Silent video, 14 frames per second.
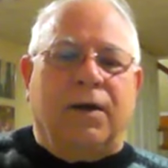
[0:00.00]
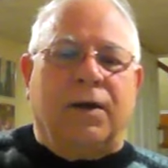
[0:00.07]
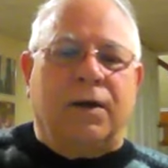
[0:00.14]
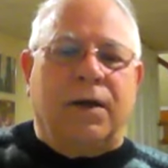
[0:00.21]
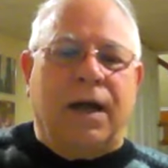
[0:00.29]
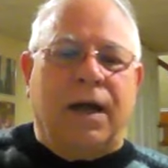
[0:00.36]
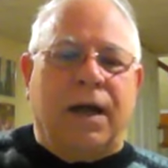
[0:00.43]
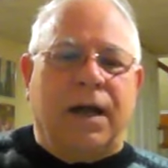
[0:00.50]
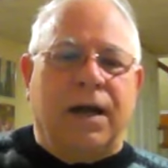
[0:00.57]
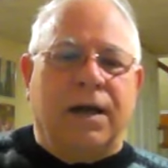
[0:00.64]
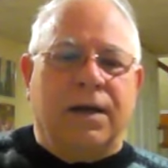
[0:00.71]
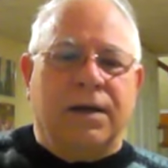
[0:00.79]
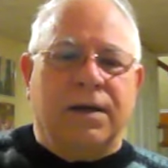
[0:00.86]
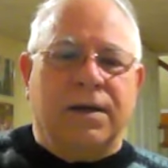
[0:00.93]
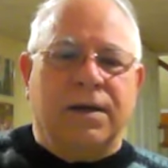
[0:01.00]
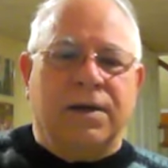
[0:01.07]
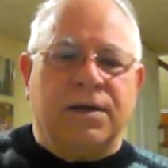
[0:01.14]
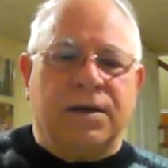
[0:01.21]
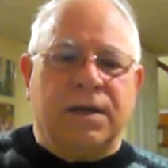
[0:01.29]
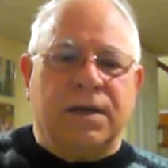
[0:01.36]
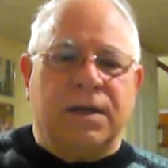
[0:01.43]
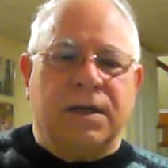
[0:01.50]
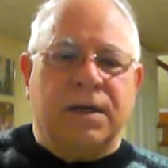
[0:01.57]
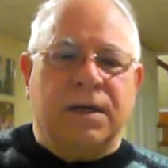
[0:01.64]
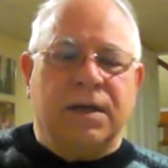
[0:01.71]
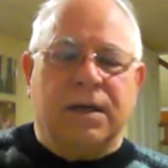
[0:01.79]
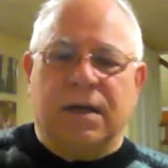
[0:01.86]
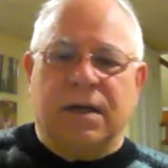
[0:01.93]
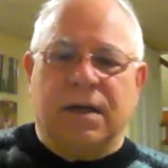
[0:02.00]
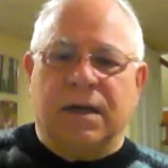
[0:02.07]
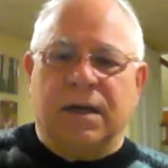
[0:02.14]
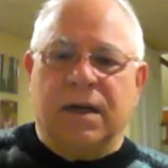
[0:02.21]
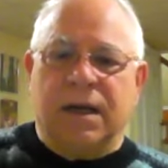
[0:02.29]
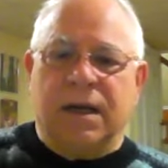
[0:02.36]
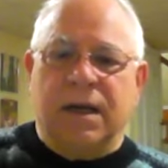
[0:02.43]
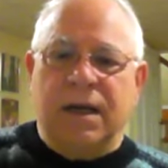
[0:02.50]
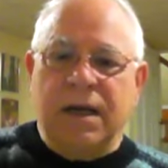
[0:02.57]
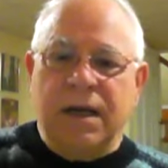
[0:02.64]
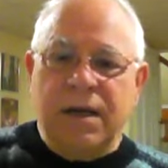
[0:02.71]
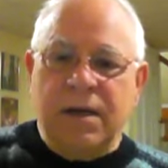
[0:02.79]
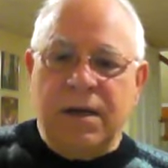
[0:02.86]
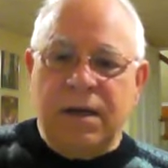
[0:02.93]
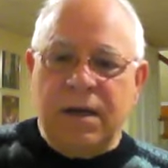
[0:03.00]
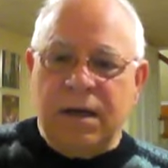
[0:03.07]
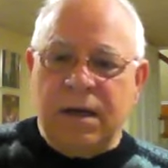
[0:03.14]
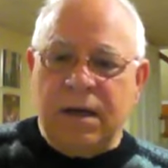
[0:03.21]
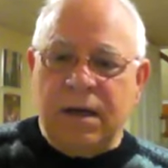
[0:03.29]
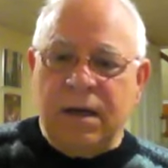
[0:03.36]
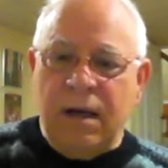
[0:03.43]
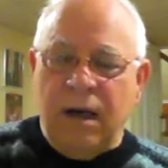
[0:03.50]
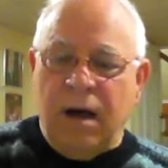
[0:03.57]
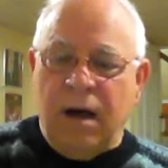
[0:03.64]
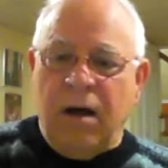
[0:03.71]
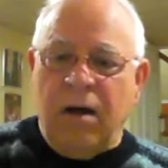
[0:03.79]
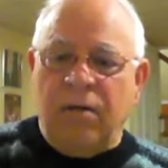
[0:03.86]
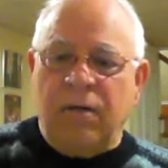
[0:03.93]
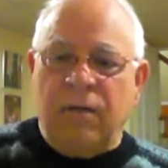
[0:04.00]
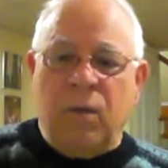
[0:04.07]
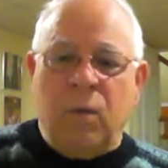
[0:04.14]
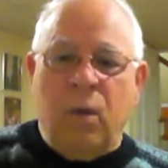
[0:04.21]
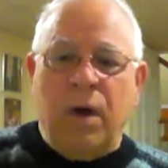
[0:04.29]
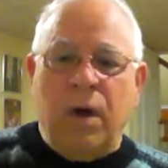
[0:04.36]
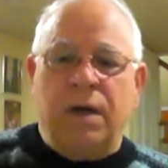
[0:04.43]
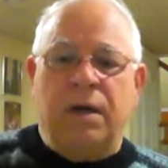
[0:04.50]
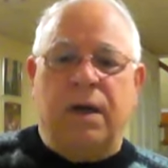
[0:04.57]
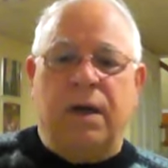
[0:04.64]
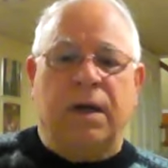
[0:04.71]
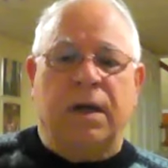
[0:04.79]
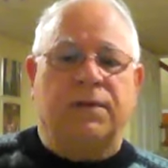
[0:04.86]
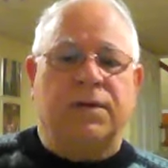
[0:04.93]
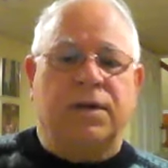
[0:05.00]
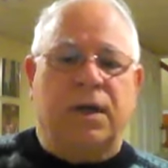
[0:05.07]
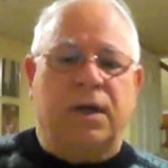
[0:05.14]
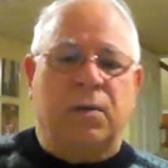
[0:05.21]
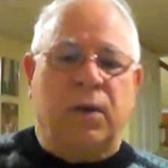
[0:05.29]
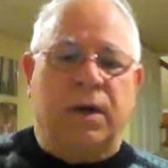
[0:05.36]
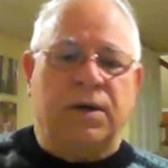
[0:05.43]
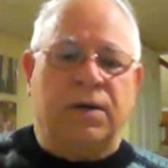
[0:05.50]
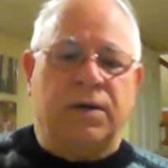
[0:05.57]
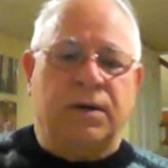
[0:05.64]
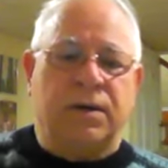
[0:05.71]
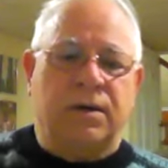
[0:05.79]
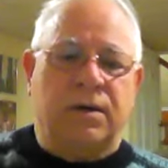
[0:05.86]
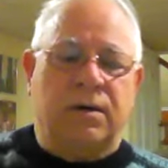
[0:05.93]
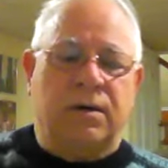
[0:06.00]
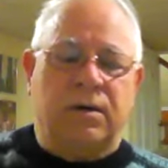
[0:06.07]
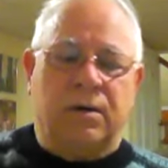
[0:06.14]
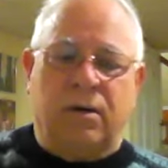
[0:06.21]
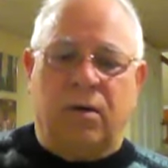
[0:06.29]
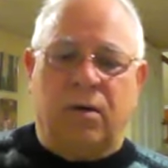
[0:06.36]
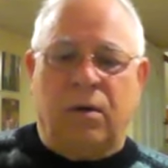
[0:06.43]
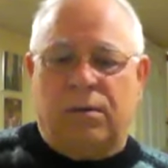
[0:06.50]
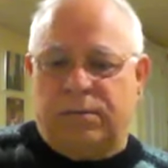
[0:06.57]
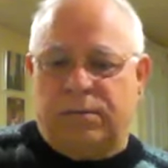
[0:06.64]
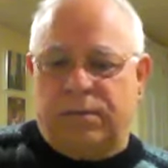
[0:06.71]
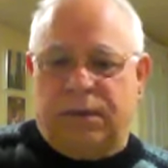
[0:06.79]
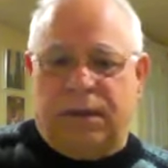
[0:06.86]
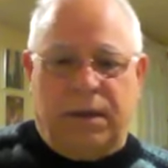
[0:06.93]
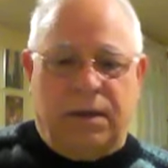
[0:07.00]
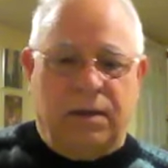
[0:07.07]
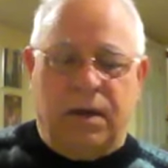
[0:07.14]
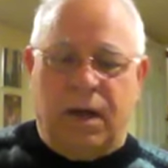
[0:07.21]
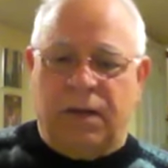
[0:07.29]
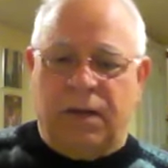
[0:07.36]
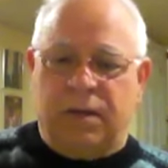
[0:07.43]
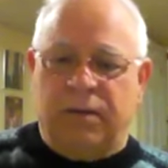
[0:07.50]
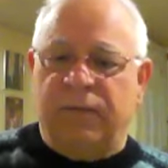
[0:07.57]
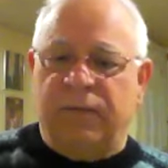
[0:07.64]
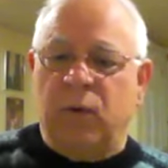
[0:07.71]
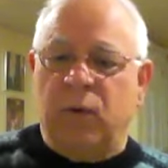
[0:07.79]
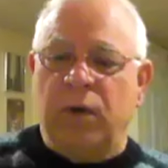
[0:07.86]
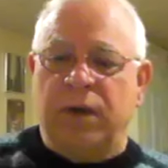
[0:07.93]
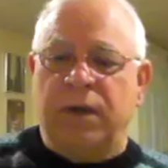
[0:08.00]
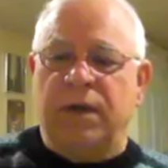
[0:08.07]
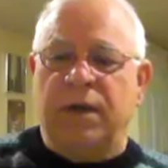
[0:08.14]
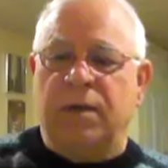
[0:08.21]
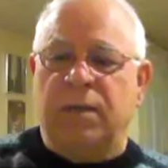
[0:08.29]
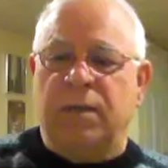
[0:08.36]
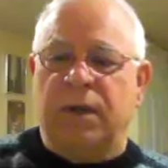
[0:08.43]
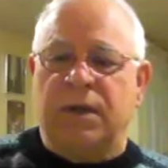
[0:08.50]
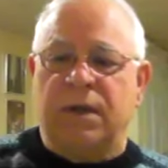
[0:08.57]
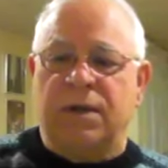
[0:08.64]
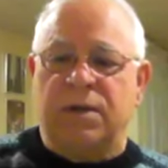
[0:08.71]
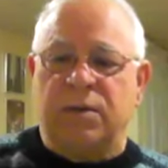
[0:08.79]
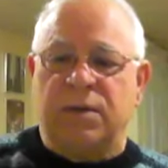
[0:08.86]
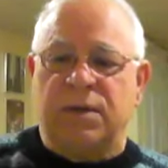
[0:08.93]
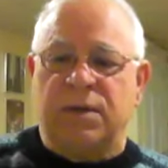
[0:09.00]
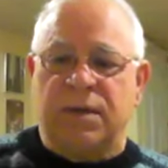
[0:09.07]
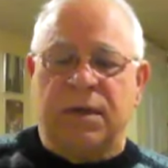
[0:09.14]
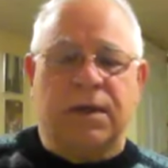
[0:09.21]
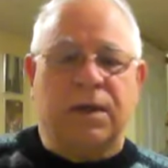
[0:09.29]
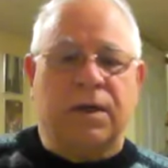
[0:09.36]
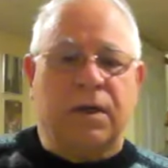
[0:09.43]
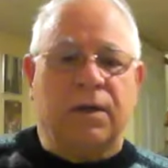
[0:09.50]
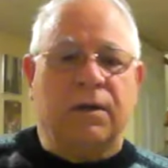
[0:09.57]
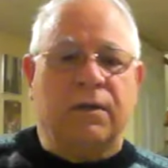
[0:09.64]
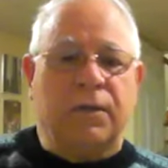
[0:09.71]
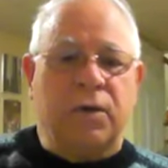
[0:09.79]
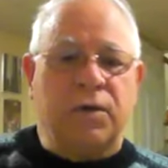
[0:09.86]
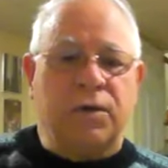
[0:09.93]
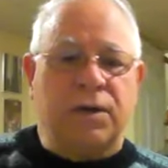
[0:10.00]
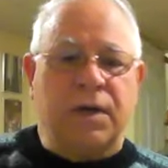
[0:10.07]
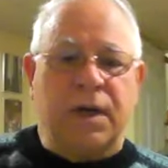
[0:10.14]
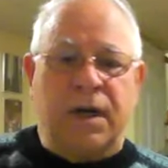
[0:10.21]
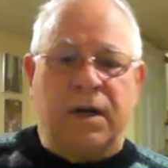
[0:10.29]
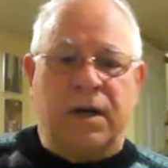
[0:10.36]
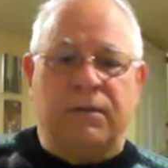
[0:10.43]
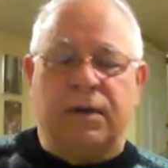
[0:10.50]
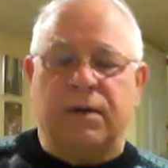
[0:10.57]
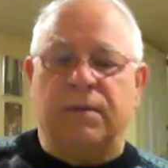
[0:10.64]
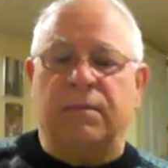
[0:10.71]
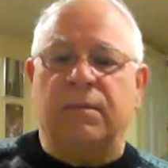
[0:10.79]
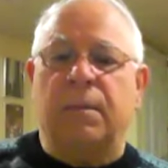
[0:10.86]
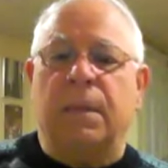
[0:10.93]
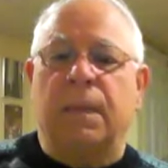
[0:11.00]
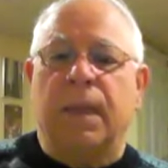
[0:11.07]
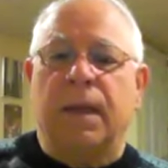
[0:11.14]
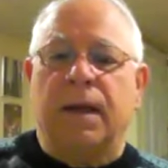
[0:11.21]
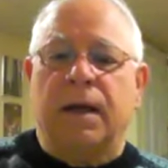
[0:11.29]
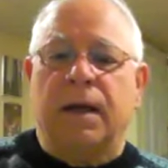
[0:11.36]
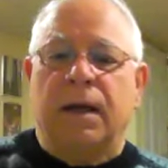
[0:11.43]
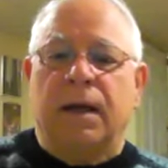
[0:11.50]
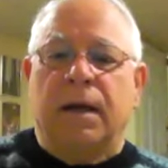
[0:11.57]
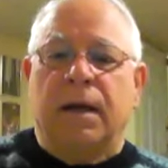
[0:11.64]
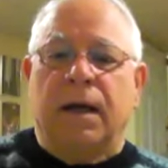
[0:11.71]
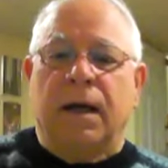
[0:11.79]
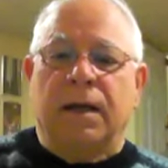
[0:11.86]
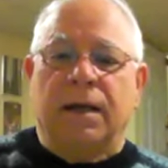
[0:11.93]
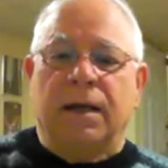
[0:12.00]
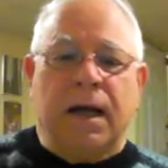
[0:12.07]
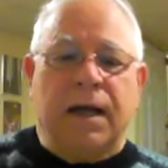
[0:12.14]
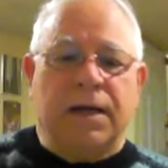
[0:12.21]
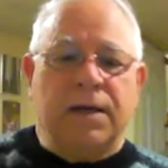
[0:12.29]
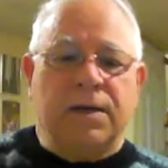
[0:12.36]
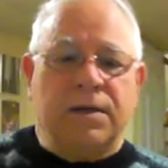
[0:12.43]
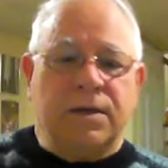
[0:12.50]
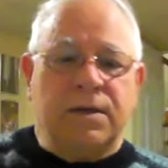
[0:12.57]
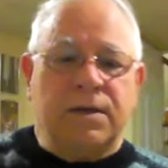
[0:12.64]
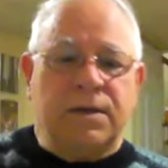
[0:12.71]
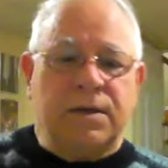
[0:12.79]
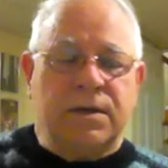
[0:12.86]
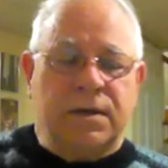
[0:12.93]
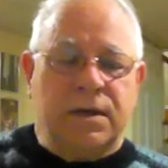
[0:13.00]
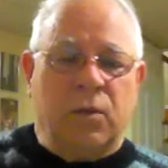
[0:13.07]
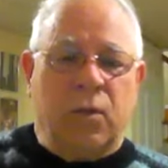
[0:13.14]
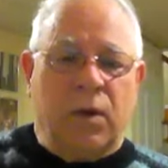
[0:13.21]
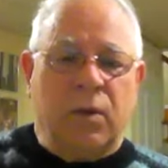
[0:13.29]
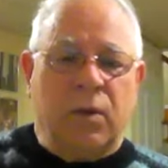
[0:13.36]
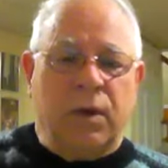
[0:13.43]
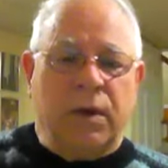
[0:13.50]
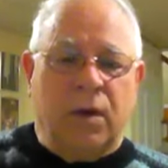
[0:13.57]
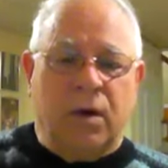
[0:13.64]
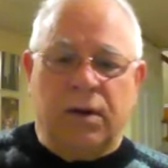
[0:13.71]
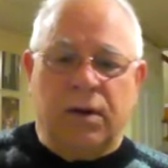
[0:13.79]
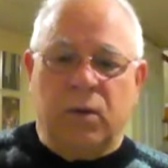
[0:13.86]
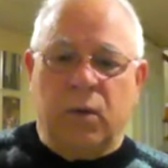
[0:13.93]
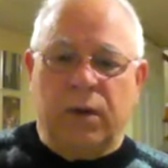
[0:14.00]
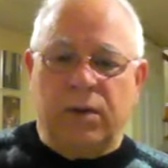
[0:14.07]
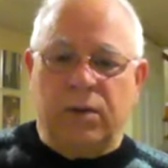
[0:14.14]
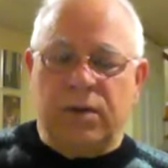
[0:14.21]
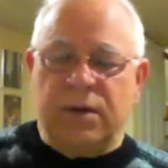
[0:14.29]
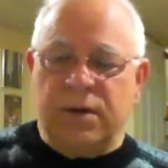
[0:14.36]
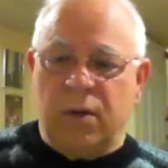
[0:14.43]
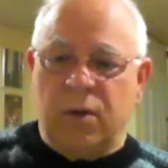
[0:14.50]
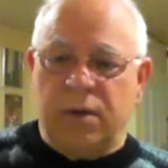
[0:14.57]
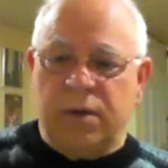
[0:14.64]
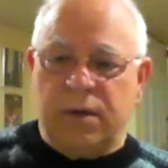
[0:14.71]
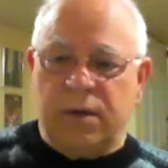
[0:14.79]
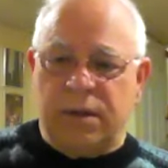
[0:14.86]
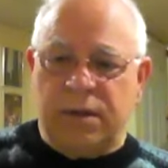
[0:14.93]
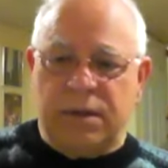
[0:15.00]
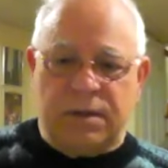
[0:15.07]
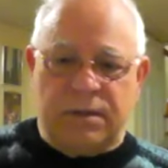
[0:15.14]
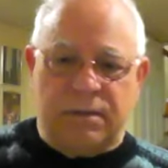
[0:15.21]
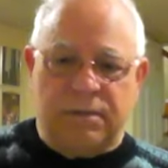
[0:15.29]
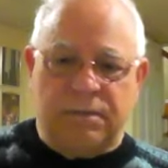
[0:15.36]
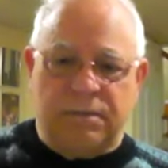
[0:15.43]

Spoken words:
Today is the ending of one day of celebration, or not the full ending, but this was the ending of the first day of it. And that is this, what we call the winter solstice.